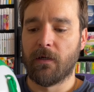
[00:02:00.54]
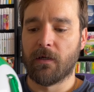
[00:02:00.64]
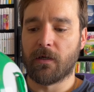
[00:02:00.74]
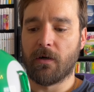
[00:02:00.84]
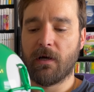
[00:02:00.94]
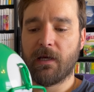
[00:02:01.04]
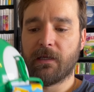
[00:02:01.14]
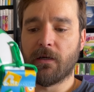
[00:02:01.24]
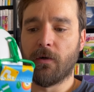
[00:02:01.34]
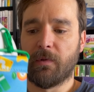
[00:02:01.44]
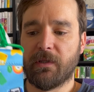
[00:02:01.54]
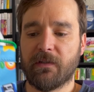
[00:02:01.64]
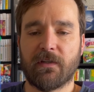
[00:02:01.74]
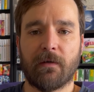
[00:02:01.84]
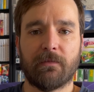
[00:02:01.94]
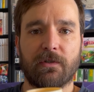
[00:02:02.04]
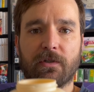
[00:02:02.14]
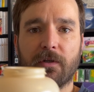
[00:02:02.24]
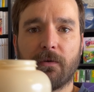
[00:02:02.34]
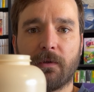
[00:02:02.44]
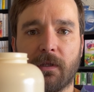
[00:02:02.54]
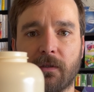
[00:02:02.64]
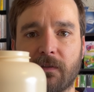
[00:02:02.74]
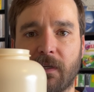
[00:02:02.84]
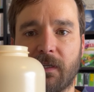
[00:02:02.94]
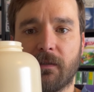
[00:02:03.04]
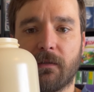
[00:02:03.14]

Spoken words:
Go ahead and open this up to show you what it looks like.